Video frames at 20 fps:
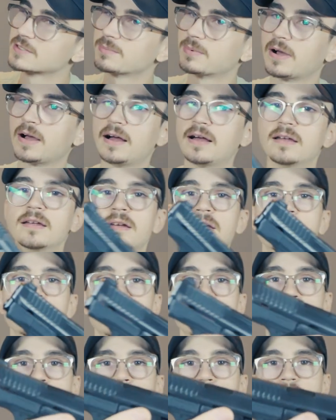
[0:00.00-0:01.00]
spot.
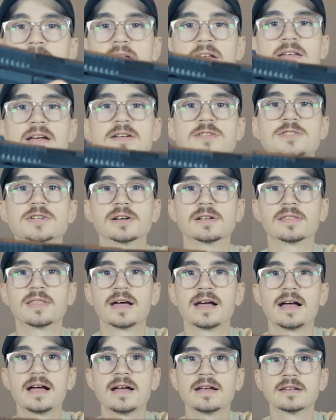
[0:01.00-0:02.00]
But they textured
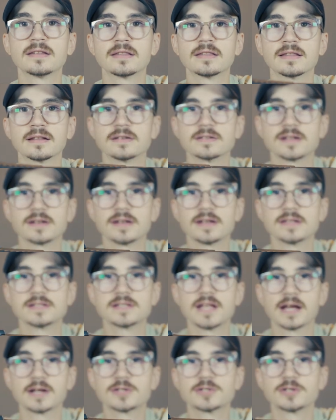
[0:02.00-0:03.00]
that. There's a nice
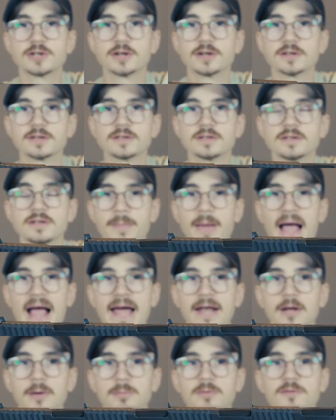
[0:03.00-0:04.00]
textured
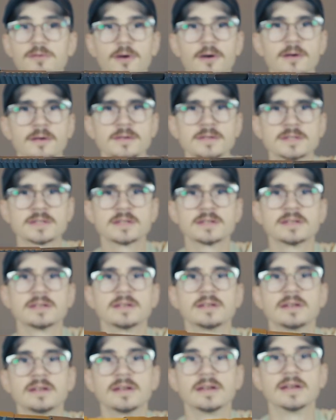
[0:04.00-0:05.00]
pad up front,
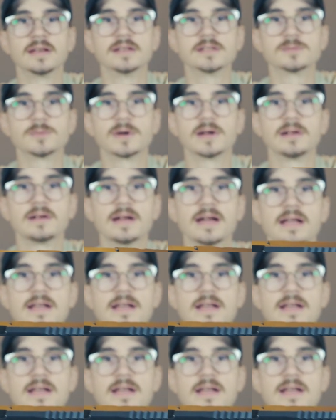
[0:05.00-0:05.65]
as well